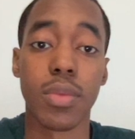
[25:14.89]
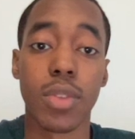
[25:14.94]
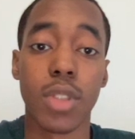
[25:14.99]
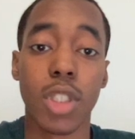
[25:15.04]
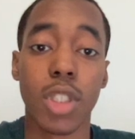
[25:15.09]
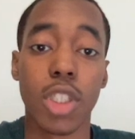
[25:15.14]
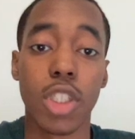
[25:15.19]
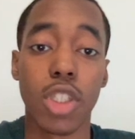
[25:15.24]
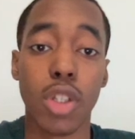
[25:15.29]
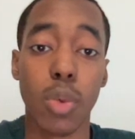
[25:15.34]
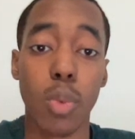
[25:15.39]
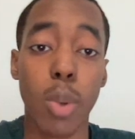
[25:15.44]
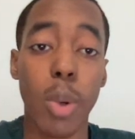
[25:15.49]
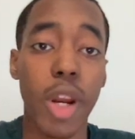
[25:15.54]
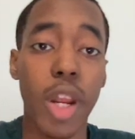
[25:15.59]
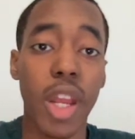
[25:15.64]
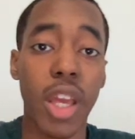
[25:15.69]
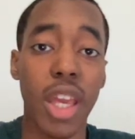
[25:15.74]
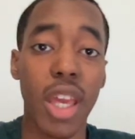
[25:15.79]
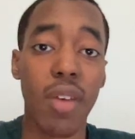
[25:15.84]
So we're
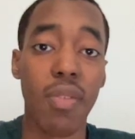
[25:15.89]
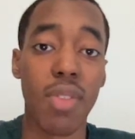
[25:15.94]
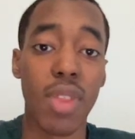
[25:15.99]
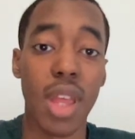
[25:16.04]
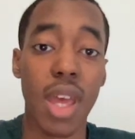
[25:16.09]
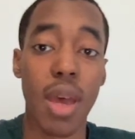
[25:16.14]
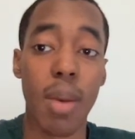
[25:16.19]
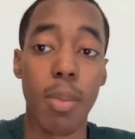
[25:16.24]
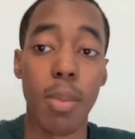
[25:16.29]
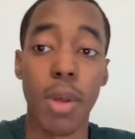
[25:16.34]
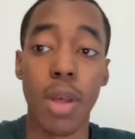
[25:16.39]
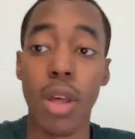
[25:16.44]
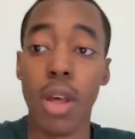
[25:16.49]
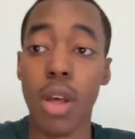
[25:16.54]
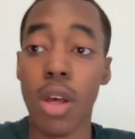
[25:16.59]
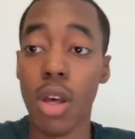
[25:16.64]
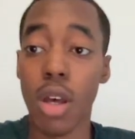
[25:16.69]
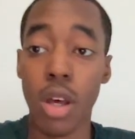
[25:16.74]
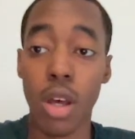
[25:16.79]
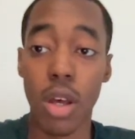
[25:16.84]
going to give them
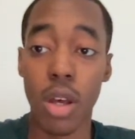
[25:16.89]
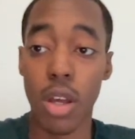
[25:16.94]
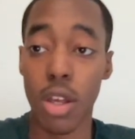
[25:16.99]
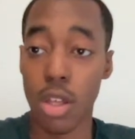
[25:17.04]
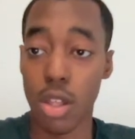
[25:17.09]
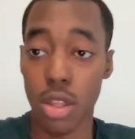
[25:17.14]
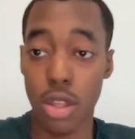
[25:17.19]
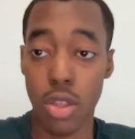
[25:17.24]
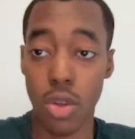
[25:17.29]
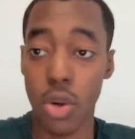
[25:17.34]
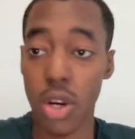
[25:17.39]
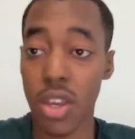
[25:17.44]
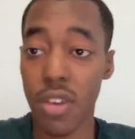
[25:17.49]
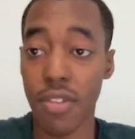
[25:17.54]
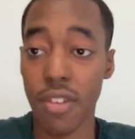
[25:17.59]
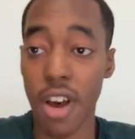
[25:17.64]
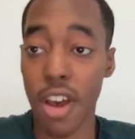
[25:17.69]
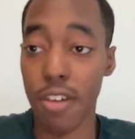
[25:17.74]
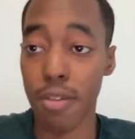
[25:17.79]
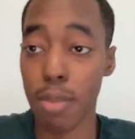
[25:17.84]

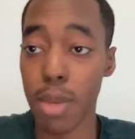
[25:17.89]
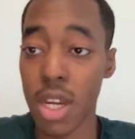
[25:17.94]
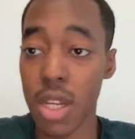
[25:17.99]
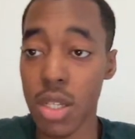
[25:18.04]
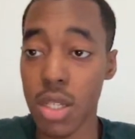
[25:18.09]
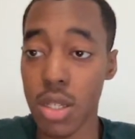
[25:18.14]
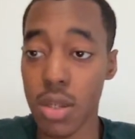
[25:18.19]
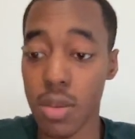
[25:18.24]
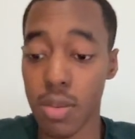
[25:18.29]
35 minutes